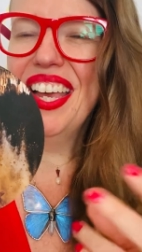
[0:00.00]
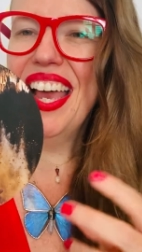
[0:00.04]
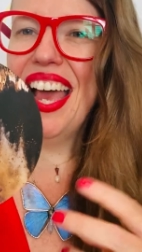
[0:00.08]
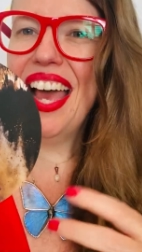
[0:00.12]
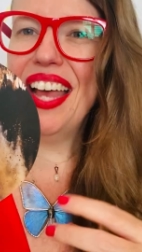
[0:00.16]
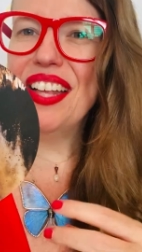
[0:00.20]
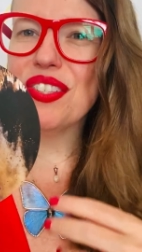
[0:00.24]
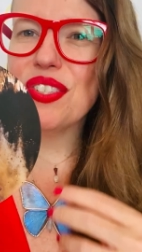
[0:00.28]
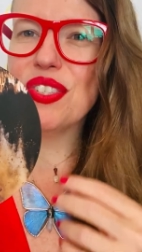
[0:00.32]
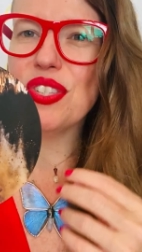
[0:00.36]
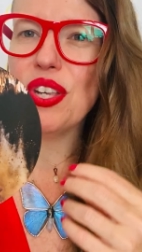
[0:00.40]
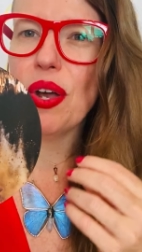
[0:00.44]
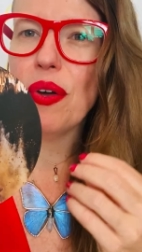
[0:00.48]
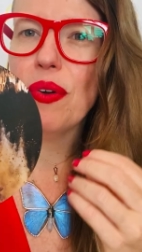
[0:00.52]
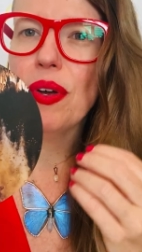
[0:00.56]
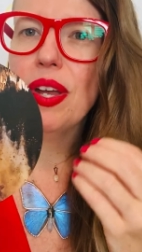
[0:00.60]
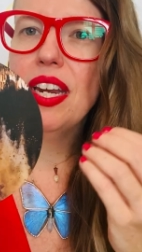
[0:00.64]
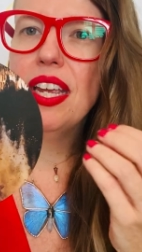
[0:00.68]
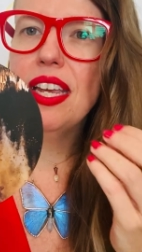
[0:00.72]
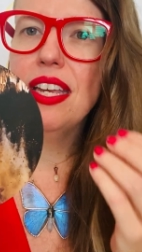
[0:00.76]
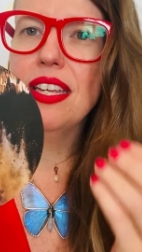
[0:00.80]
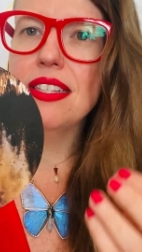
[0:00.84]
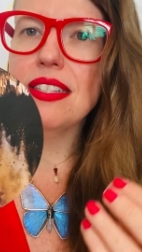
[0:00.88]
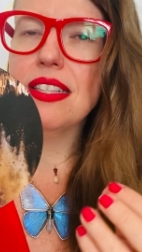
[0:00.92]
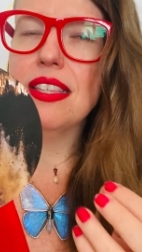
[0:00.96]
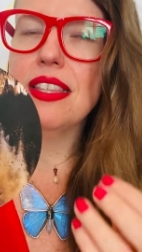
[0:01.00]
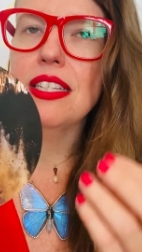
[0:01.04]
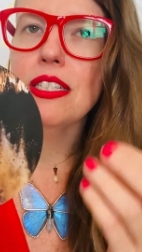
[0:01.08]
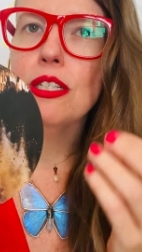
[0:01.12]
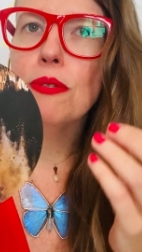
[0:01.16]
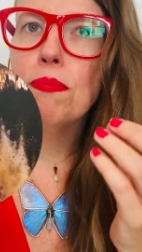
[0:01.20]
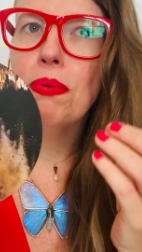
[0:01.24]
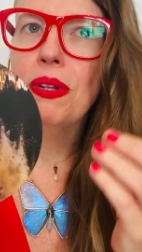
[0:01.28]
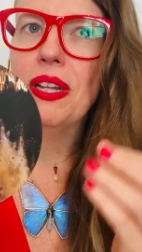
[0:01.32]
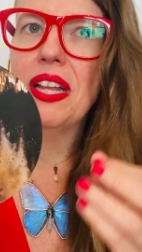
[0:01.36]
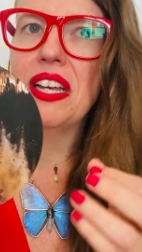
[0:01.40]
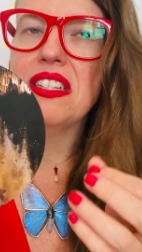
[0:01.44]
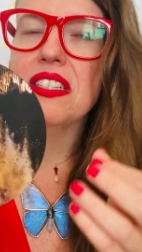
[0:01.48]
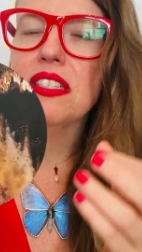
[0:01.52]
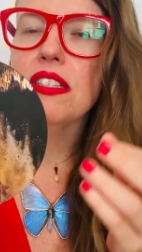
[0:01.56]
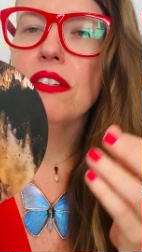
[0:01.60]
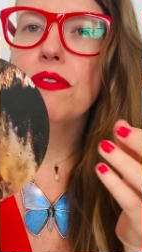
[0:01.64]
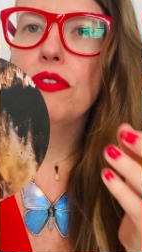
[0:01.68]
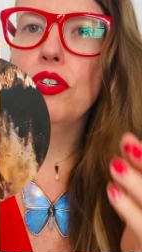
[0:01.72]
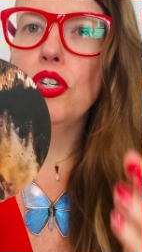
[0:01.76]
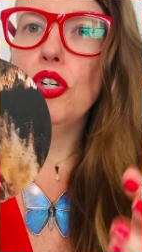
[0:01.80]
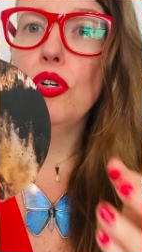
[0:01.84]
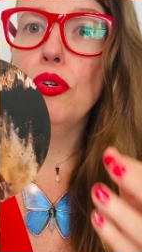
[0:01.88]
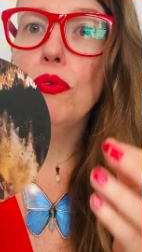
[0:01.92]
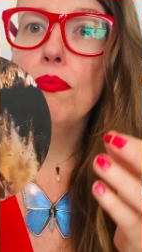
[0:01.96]
And so it is this place
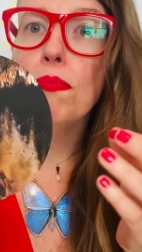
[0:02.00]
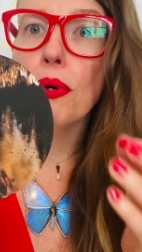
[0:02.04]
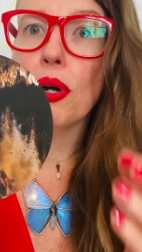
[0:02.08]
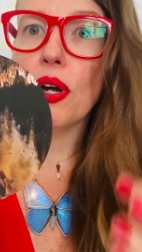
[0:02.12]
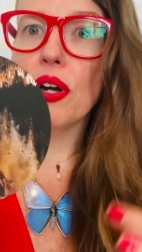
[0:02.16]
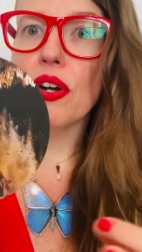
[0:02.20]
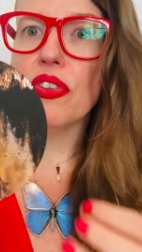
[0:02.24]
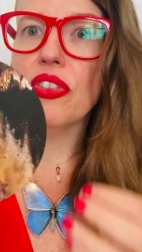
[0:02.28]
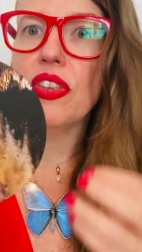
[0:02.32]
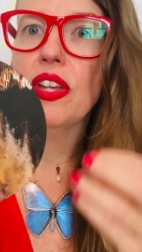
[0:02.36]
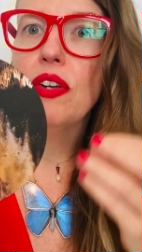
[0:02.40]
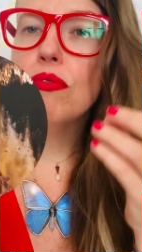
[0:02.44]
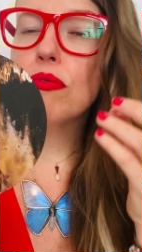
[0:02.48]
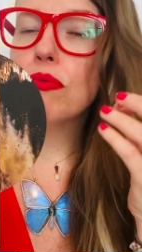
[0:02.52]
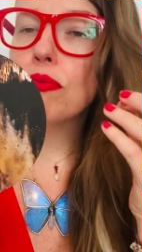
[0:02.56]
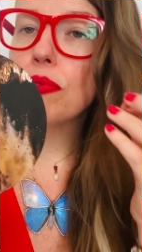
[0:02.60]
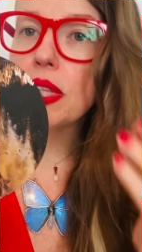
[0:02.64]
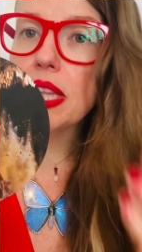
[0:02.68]
of new birth and